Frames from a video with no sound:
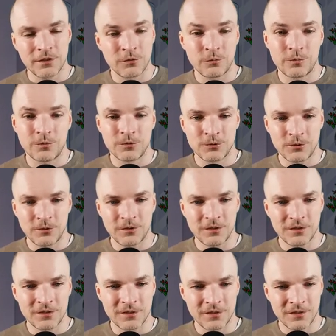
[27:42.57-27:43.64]
I hope you enjoyed
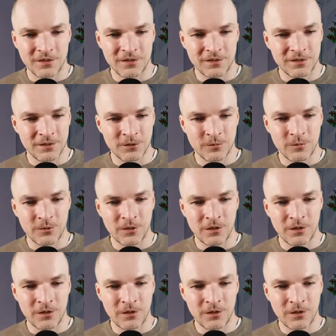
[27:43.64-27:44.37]
this, and I hope you